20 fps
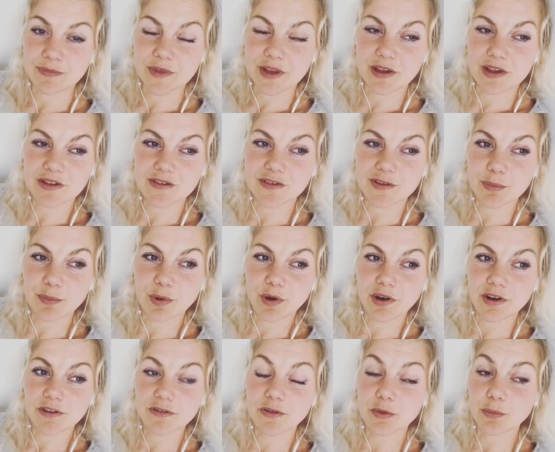It is a
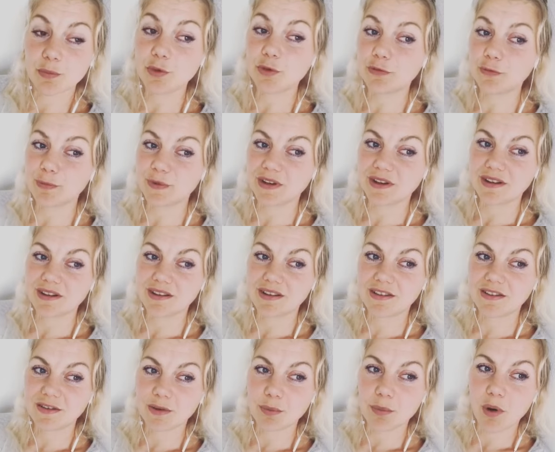part of a movement.
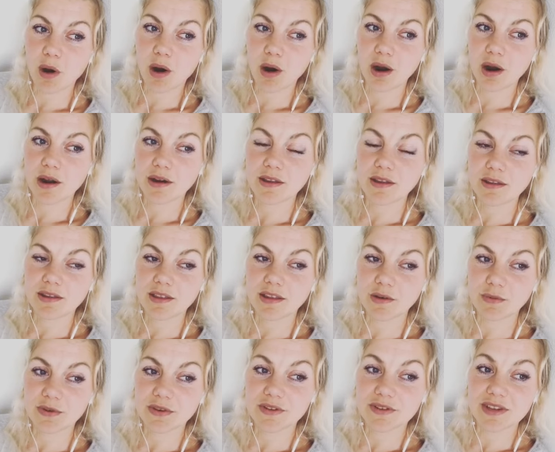It's a part that
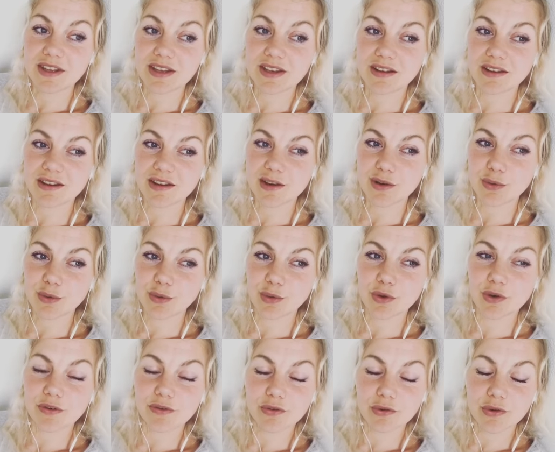was needed in
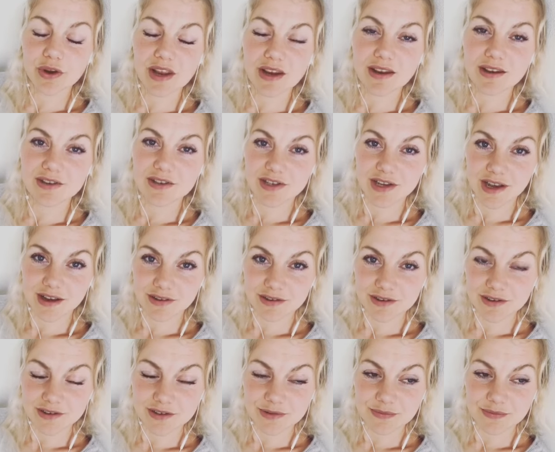order of creating change.